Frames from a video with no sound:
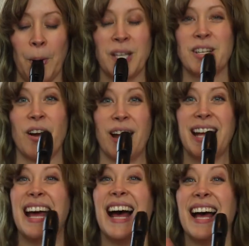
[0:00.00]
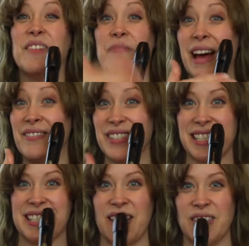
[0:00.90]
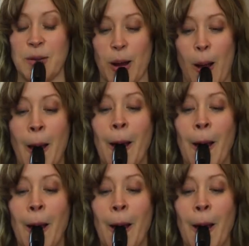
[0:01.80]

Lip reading: Sorry, bad Mrs. Davis. Here we go.